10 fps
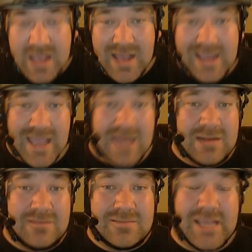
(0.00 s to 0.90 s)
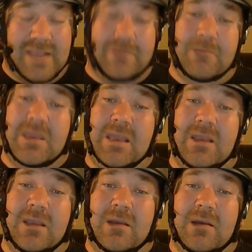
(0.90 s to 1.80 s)
Again, take it from me,
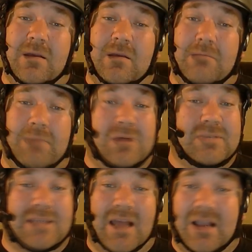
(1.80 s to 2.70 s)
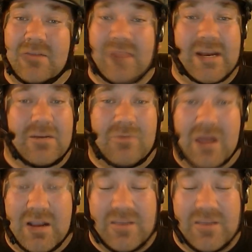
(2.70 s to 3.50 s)
bone stock and ready to rock.